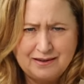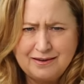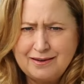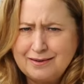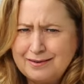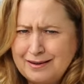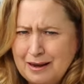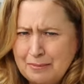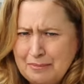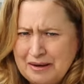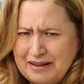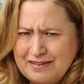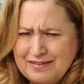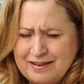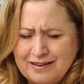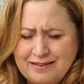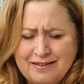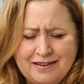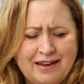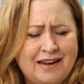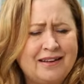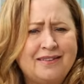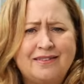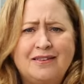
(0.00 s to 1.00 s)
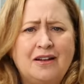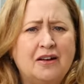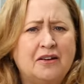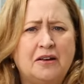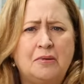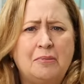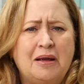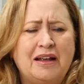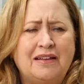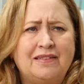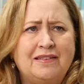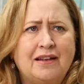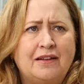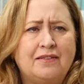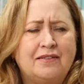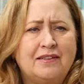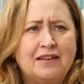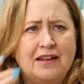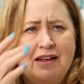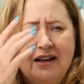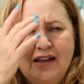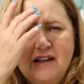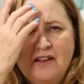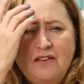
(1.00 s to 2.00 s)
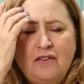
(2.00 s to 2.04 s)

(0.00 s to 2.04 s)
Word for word: Does that make sense? It's not going to make sense.